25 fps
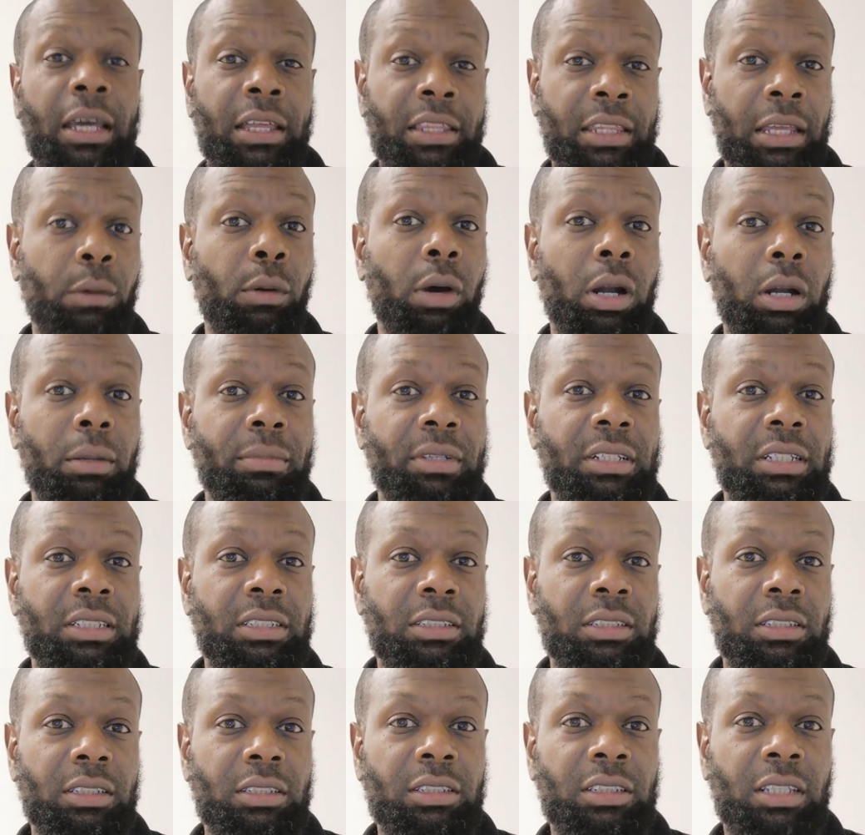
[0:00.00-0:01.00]
they want to
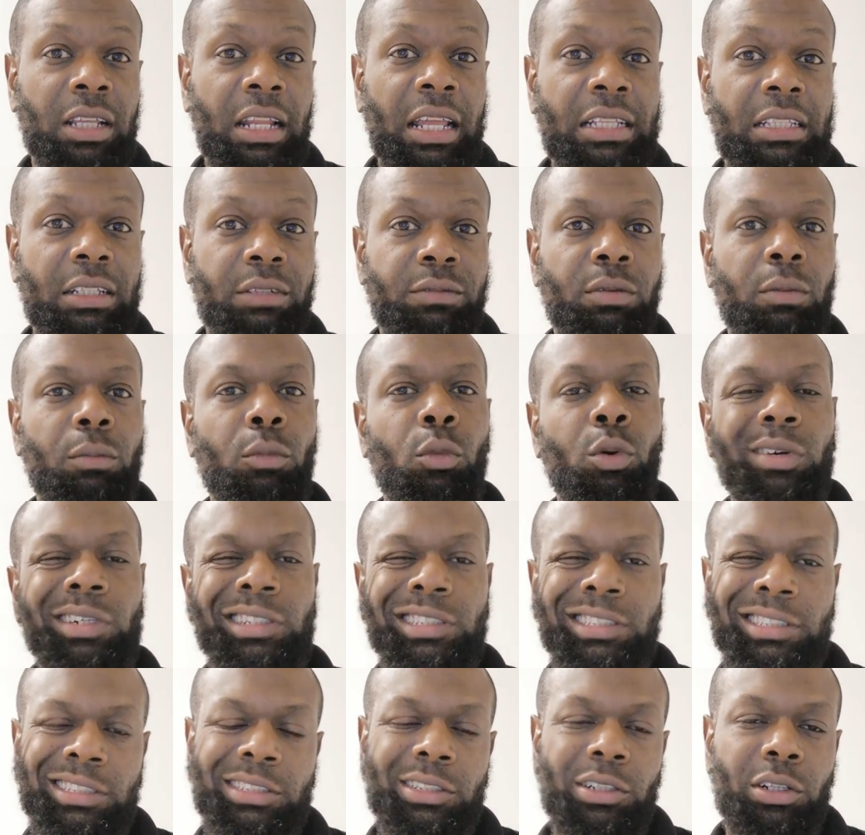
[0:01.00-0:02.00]
be selected for more
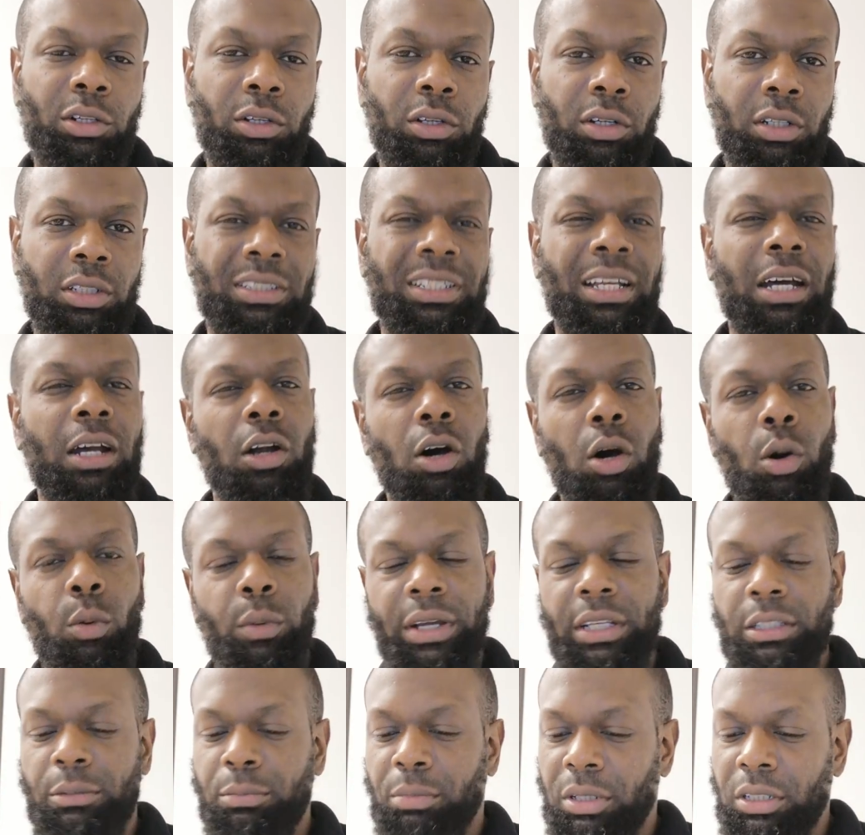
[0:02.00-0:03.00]
than just their looks. Not
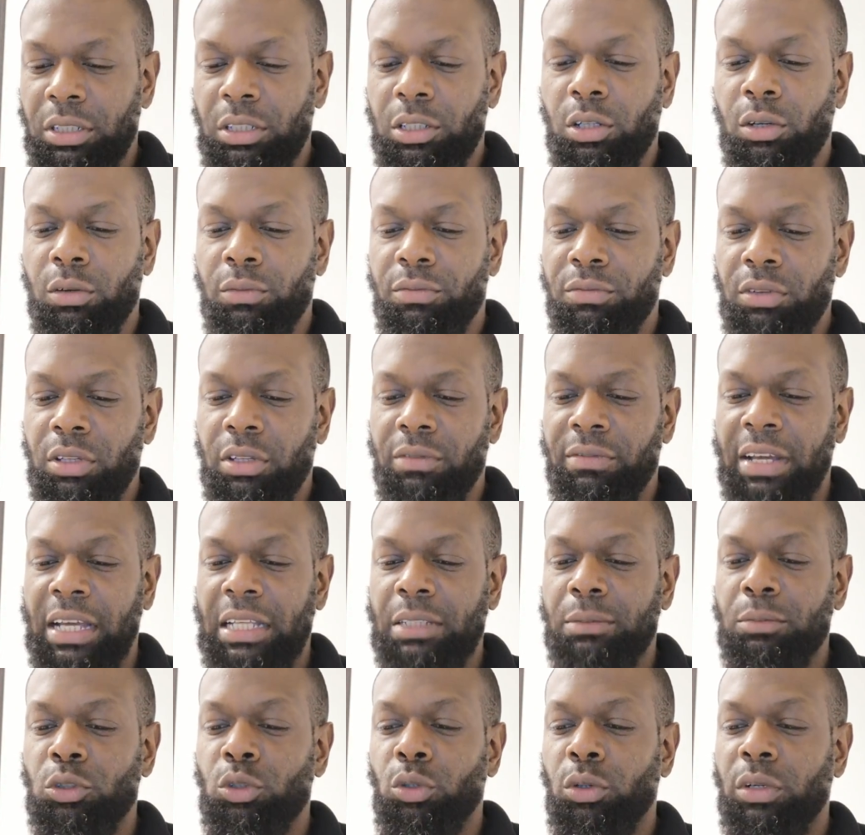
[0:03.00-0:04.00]
always, but, you know, for the
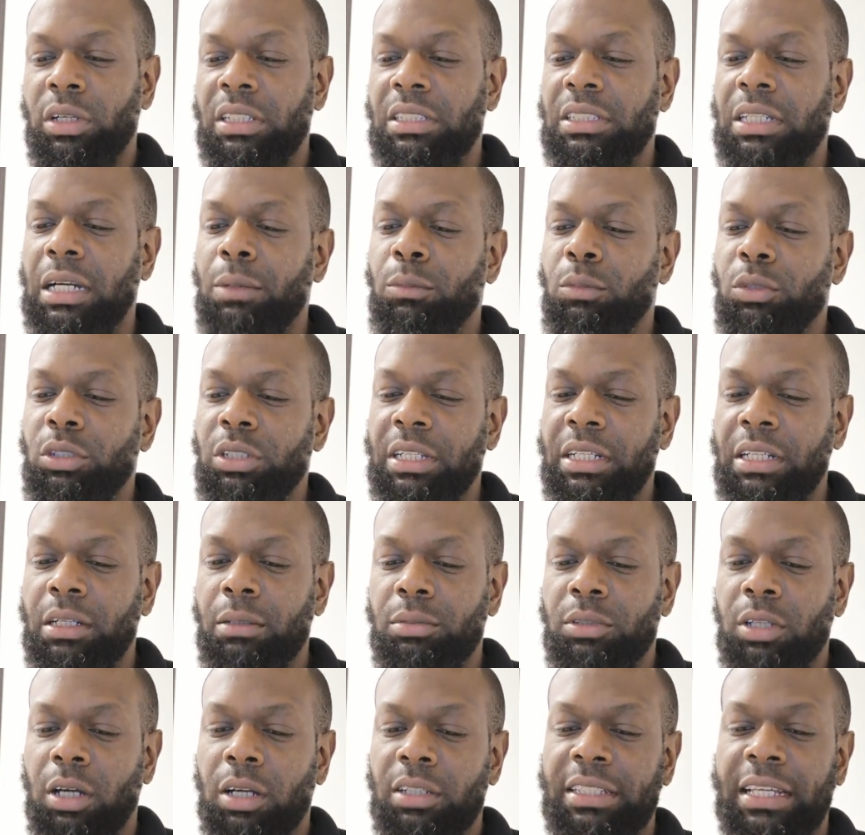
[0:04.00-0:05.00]
vast majority of the time, when you hear
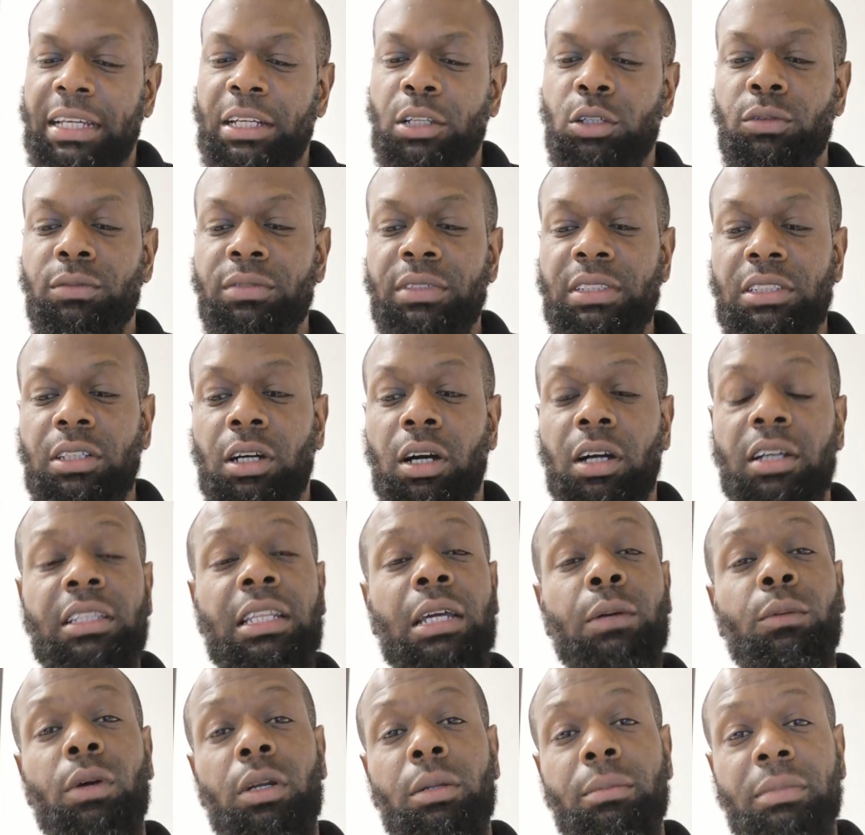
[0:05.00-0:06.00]
them talk that goofy talk,
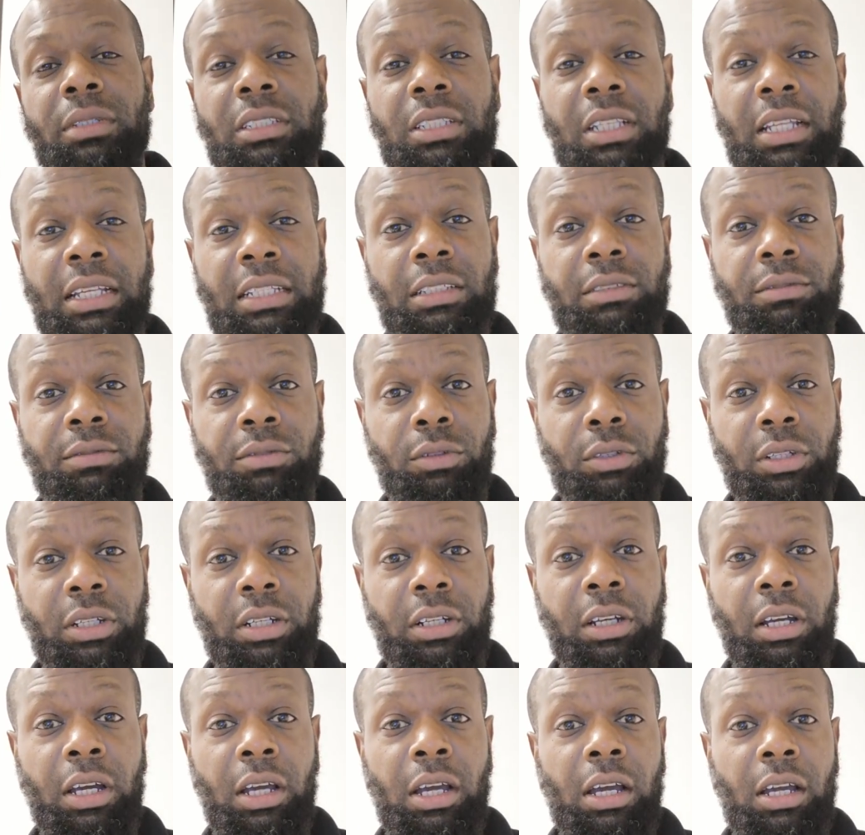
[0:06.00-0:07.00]
they want to be selected for
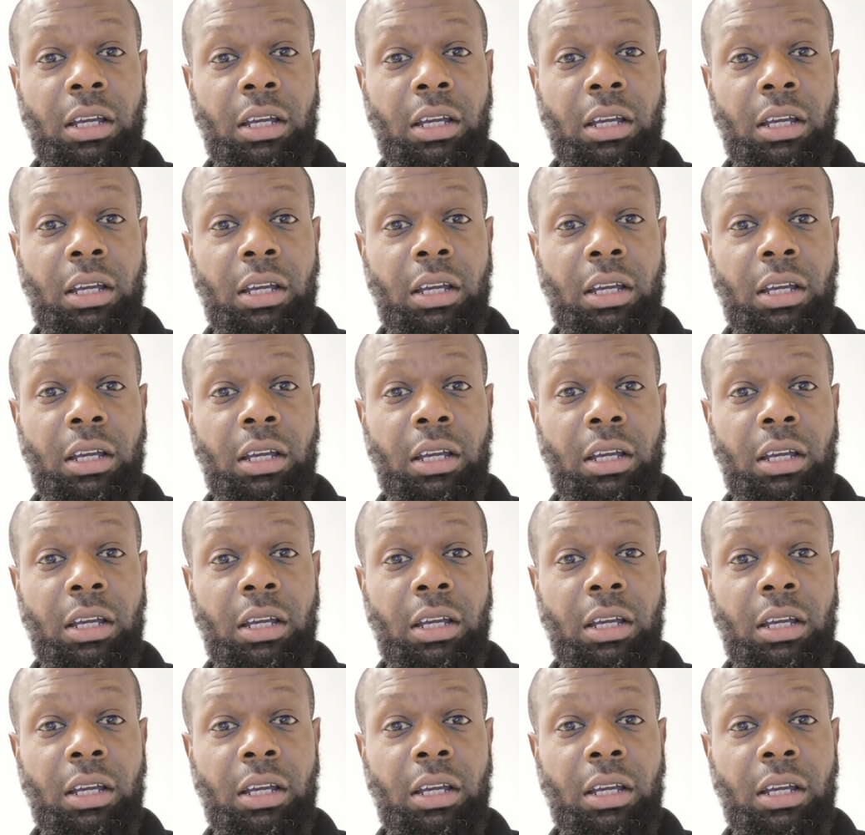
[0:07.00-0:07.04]
their